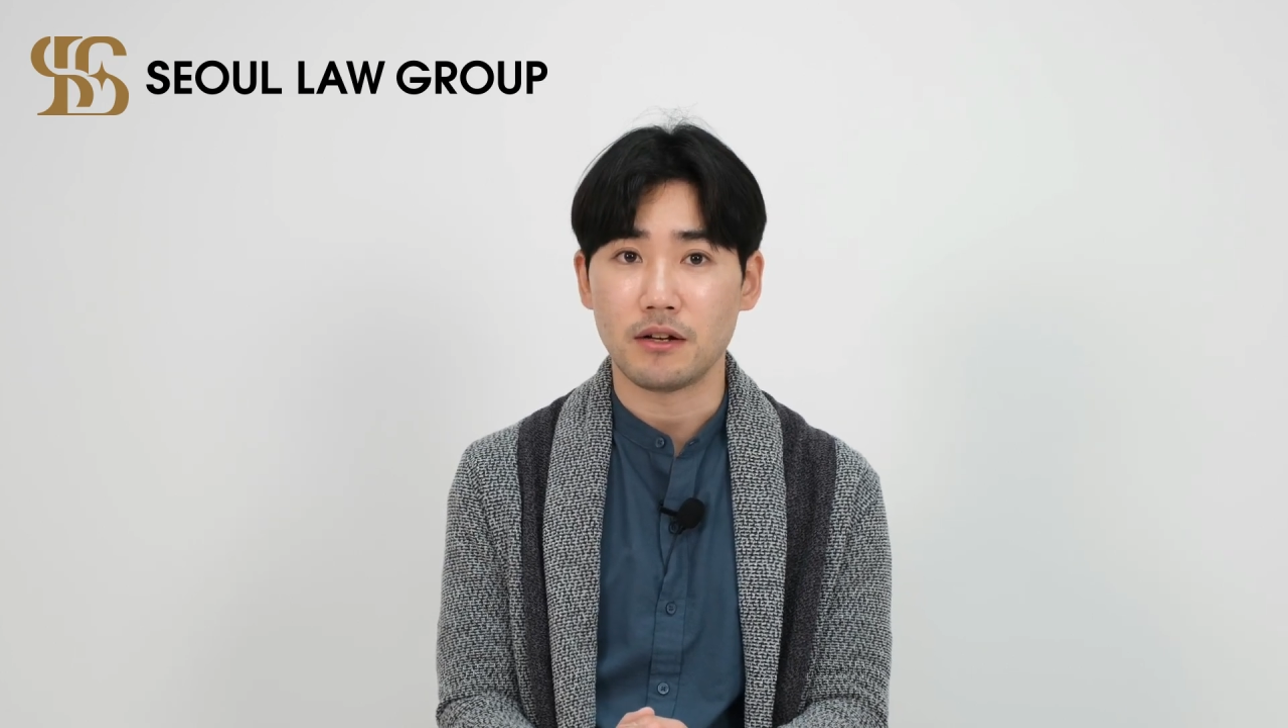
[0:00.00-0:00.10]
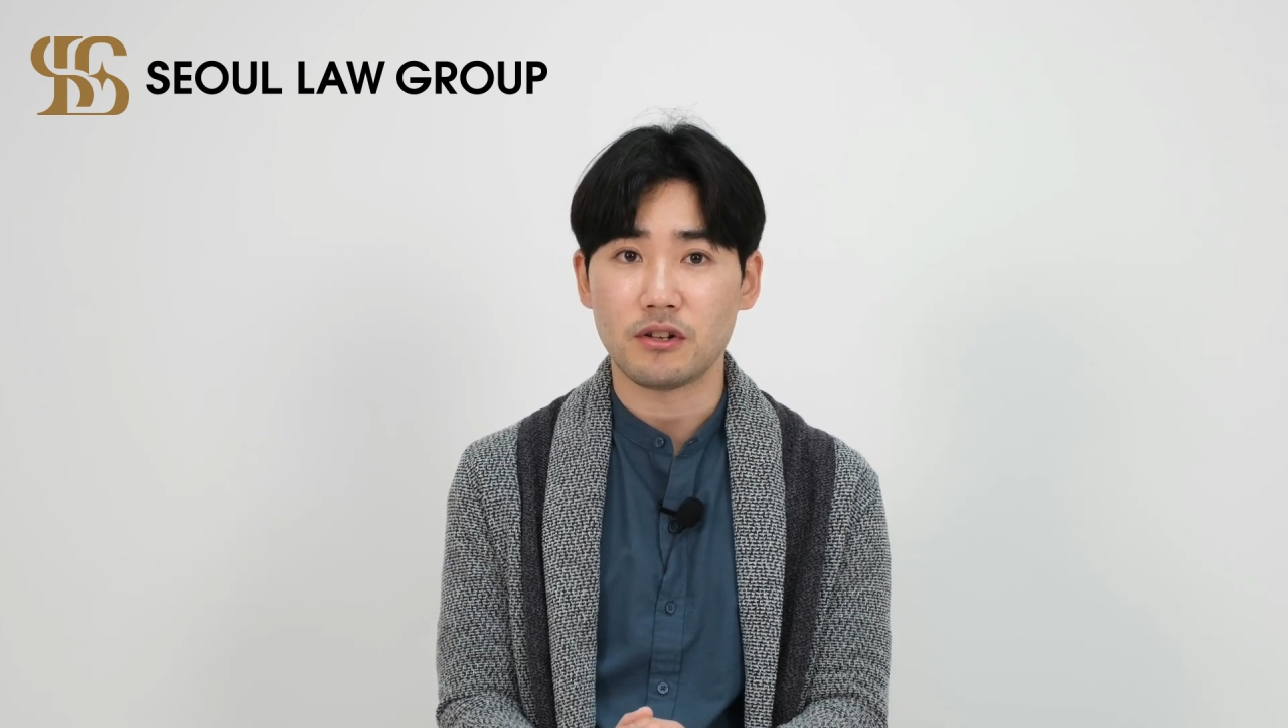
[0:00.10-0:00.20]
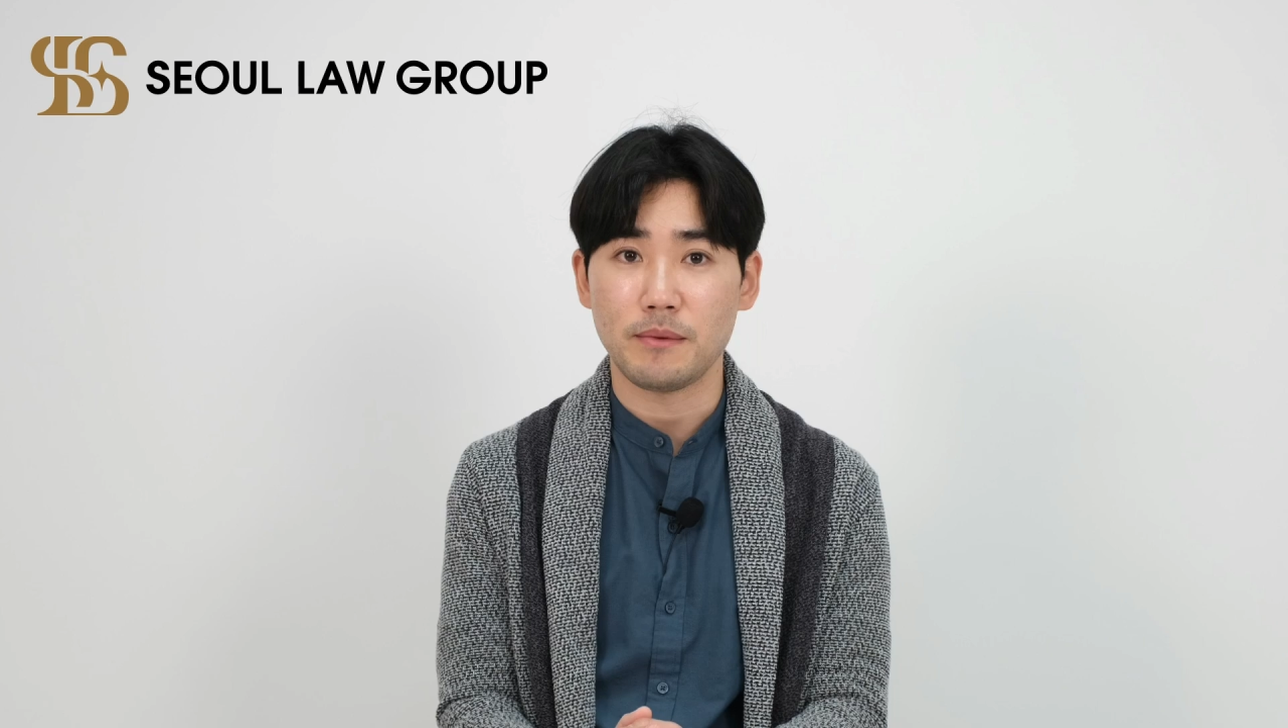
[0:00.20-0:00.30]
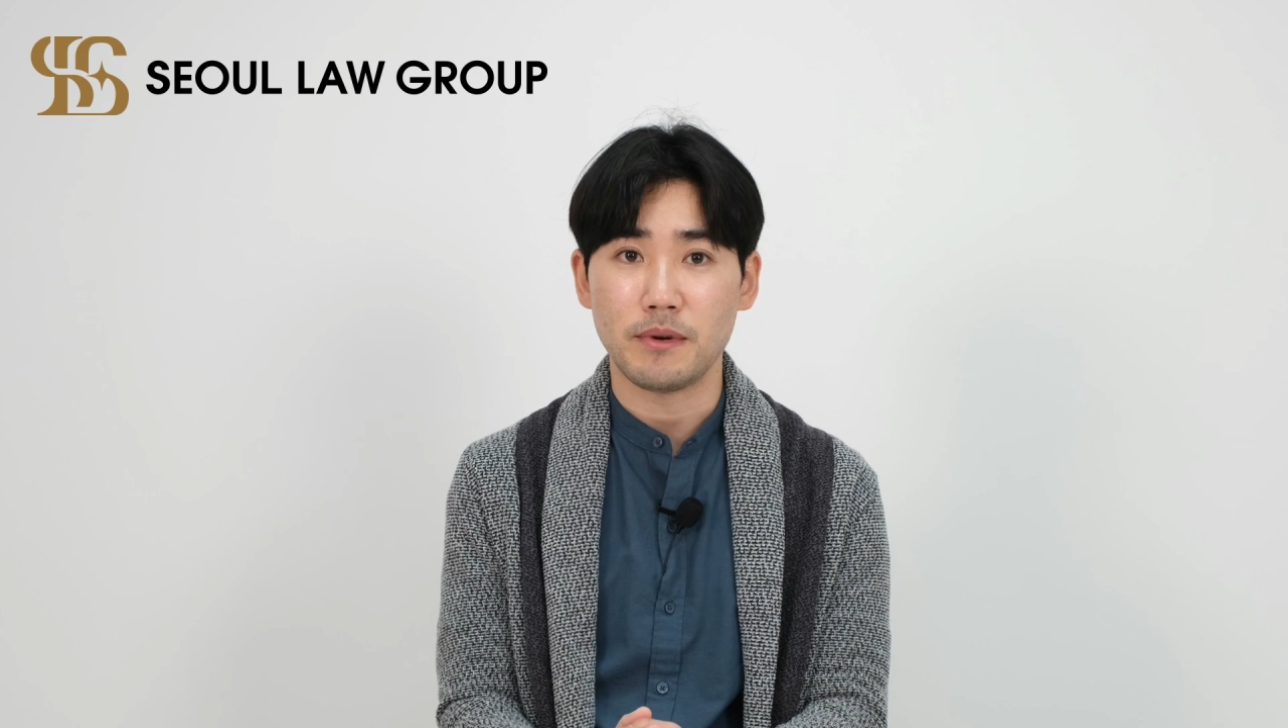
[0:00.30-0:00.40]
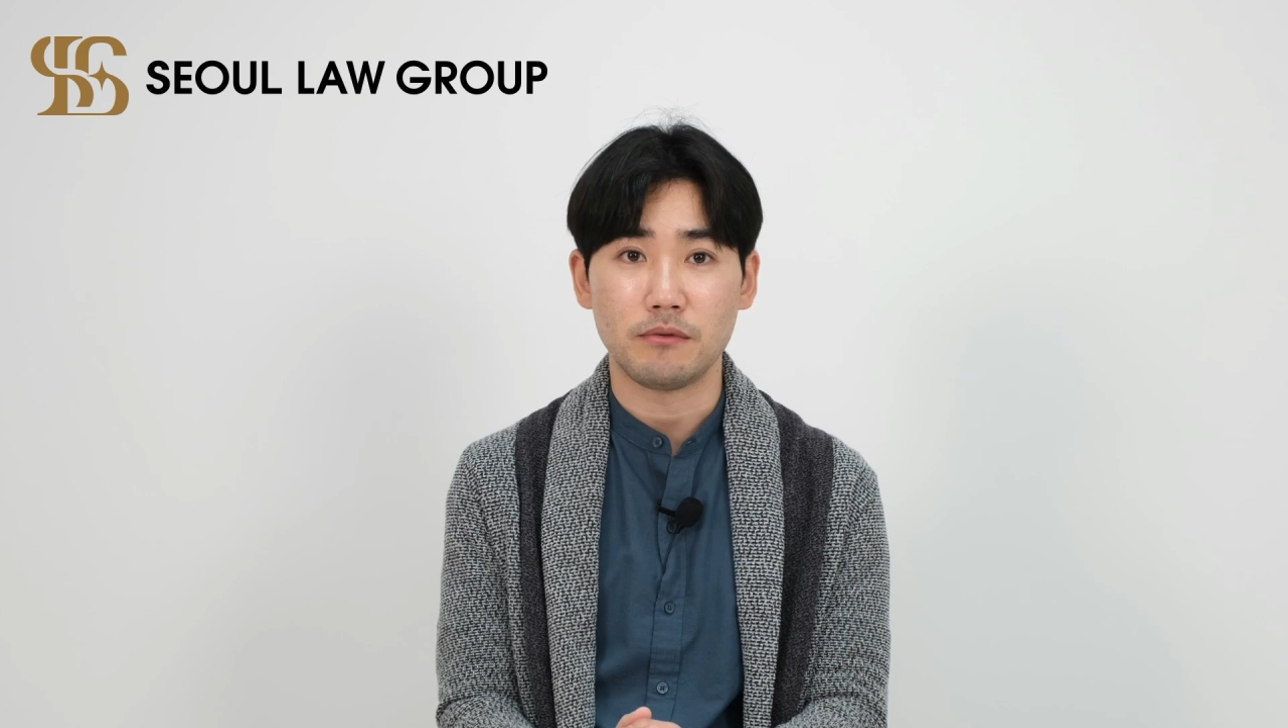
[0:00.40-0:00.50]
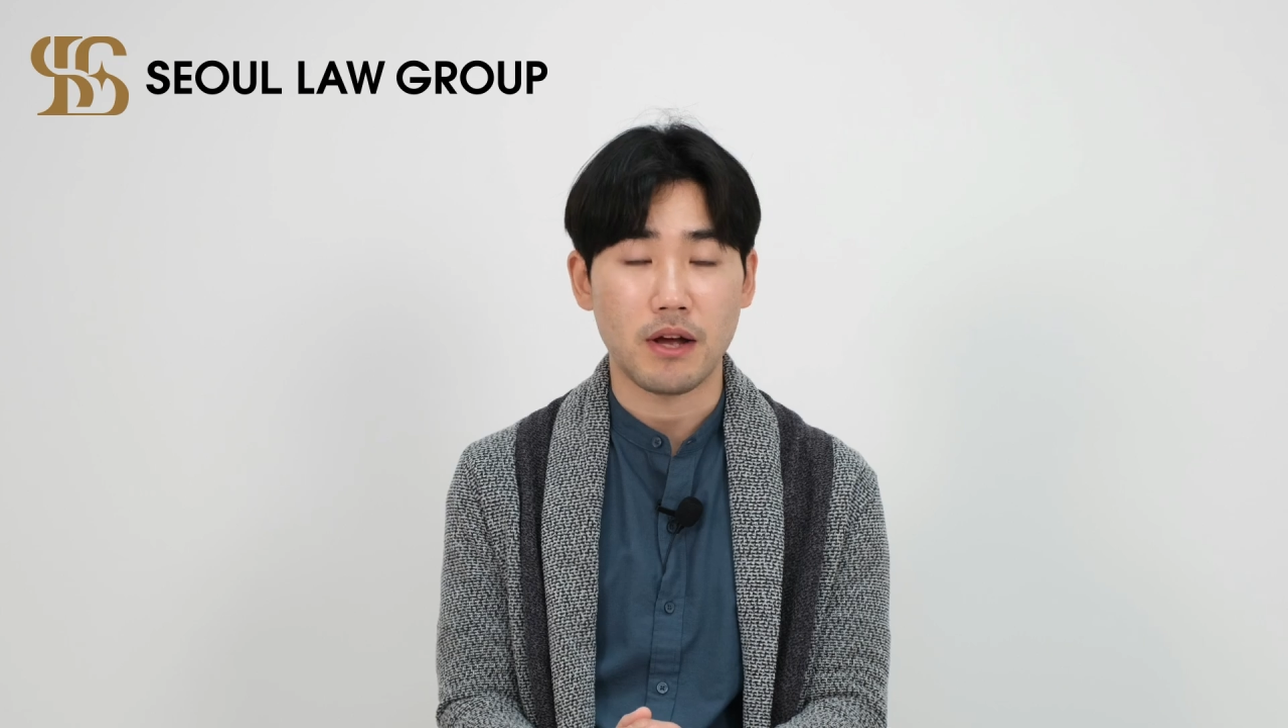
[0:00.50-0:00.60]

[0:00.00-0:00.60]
criminal